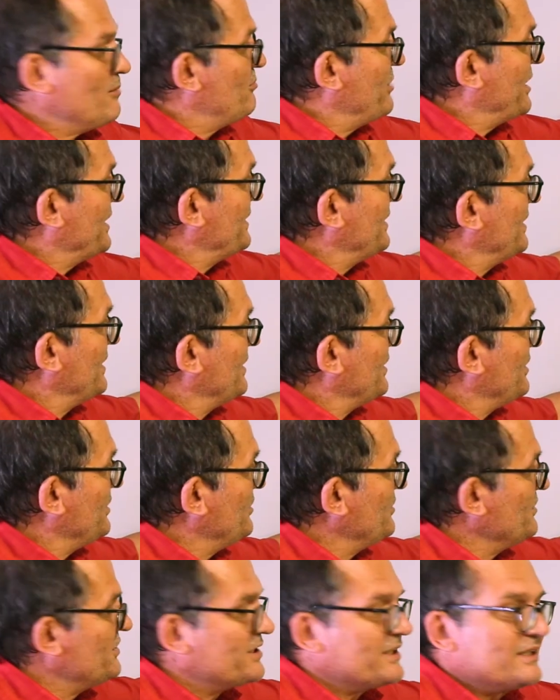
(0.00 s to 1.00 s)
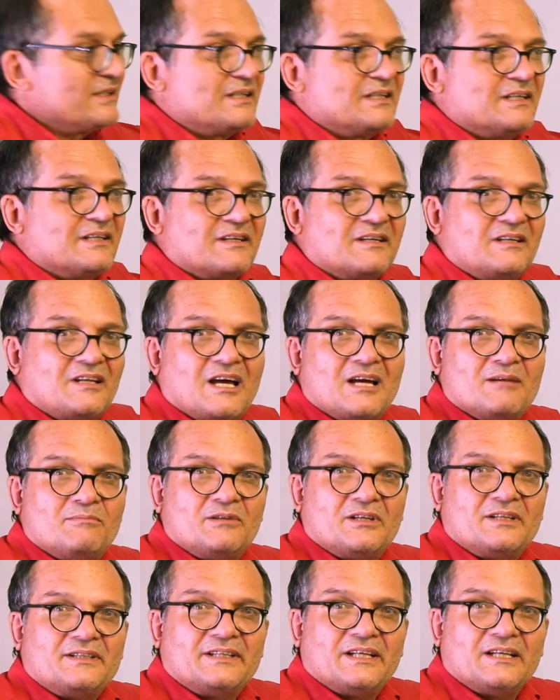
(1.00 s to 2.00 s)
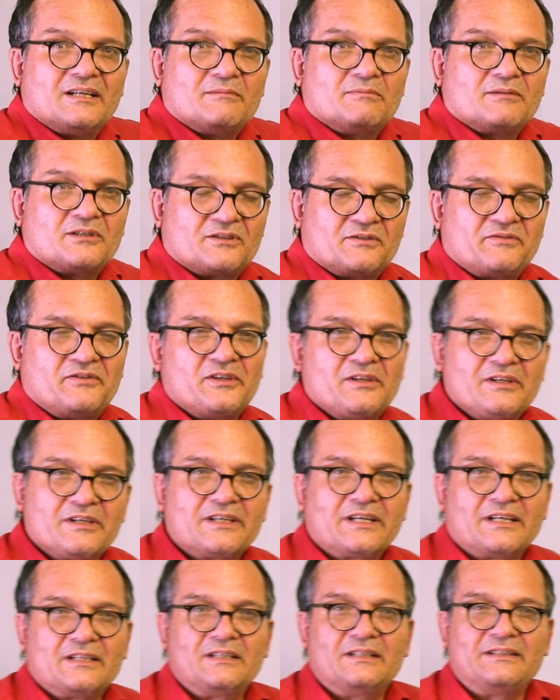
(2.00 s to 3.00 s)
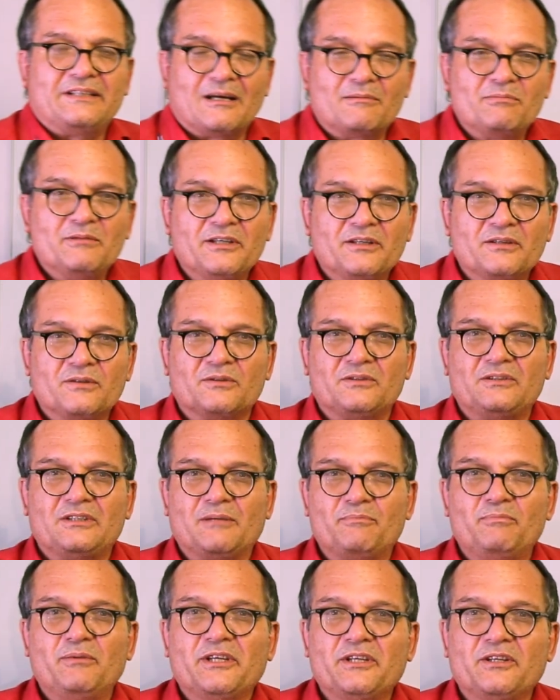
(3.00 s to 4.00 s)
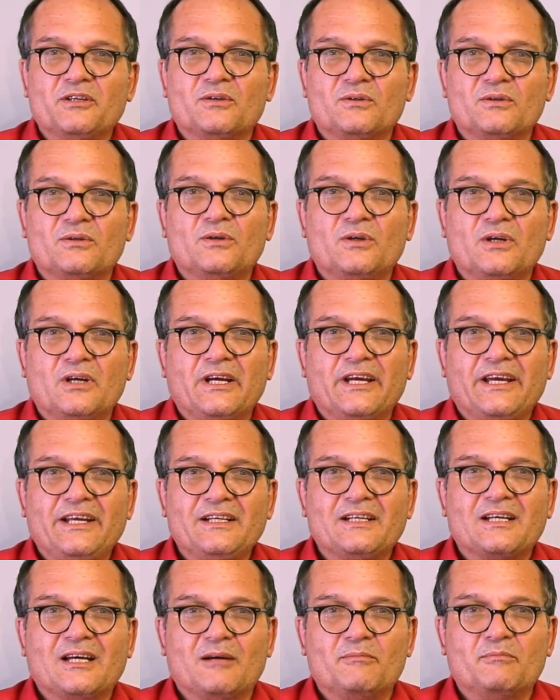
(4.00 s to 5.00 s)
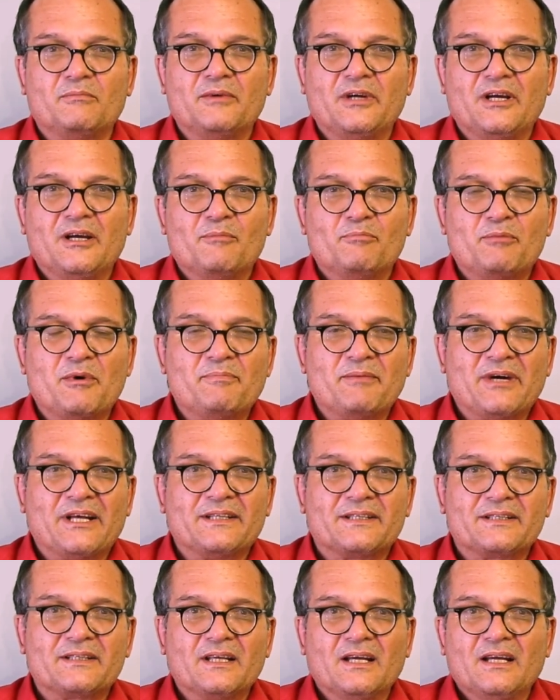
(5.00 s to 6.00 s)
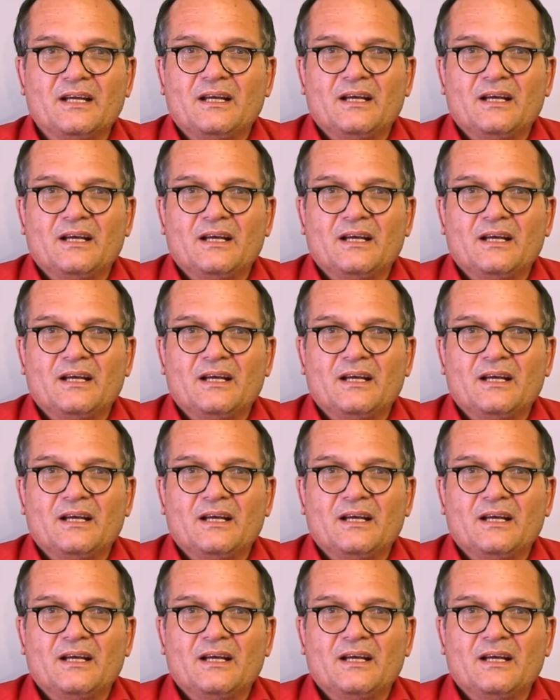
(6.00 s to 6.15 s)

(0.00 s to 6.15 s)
But use a reliable antenna, because if you look at doubling or tripling your income per month,